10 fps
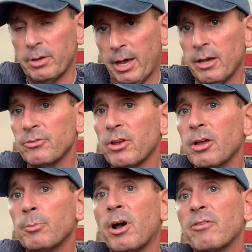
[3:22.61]
as
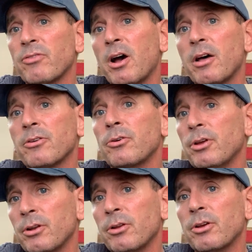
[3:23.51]
had my father
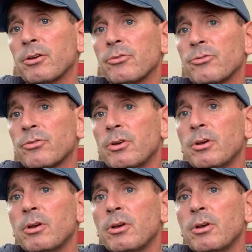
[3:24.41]
in his.